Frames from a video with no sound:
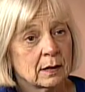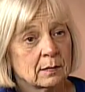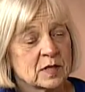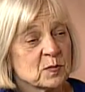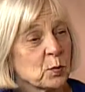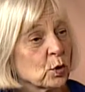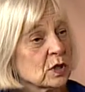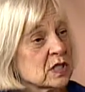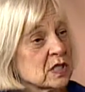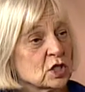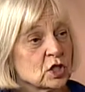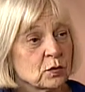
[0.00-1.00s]
sports
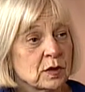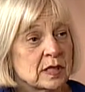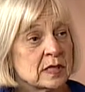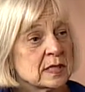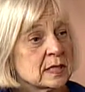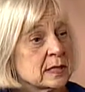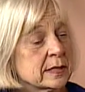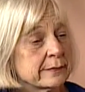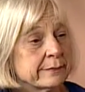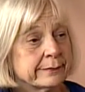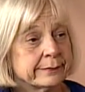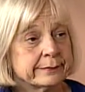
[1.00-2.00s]
injuries,
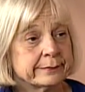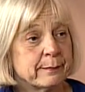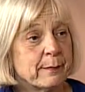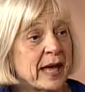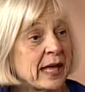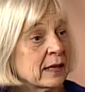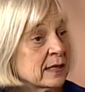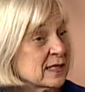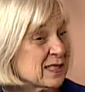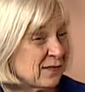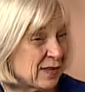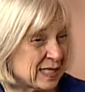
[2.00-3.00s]

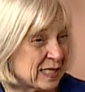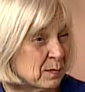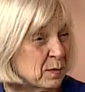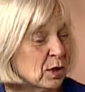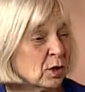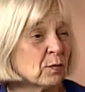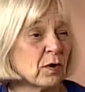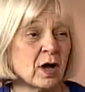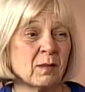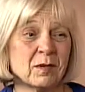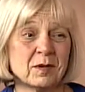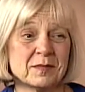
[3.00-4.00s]
balance and vestibular
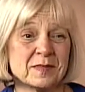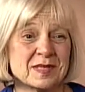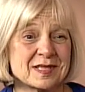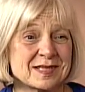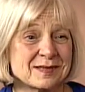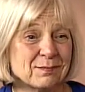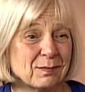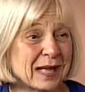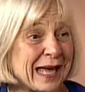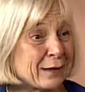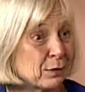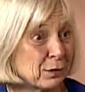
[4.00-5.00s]
problems,
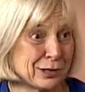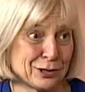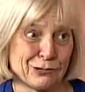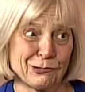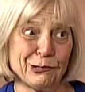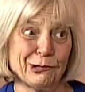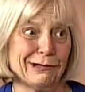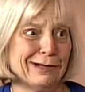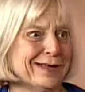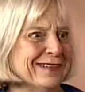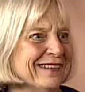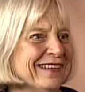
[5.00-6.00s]
bladder control,
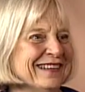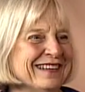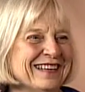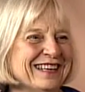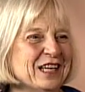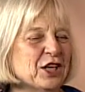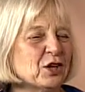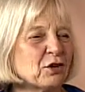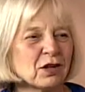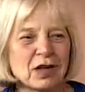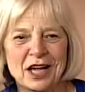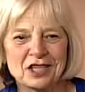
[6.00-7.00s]

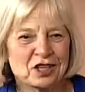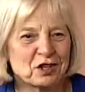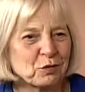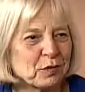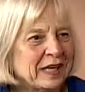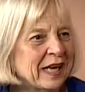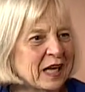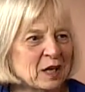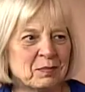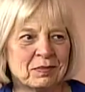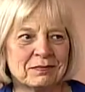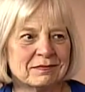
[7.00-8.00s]
neurological rehab.
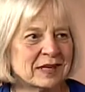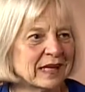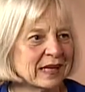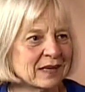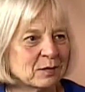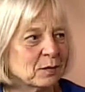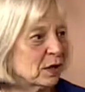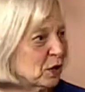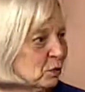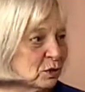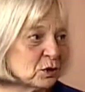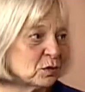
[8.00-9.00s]

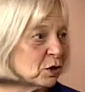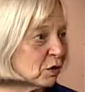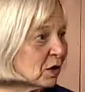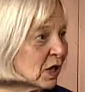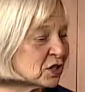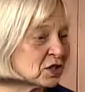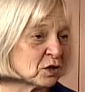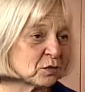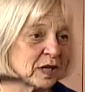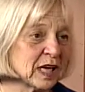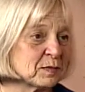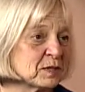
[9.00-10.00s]
You do neurological
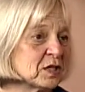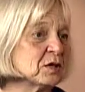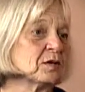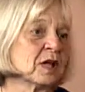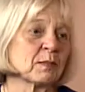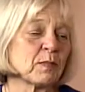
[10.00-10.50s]
rehab too, like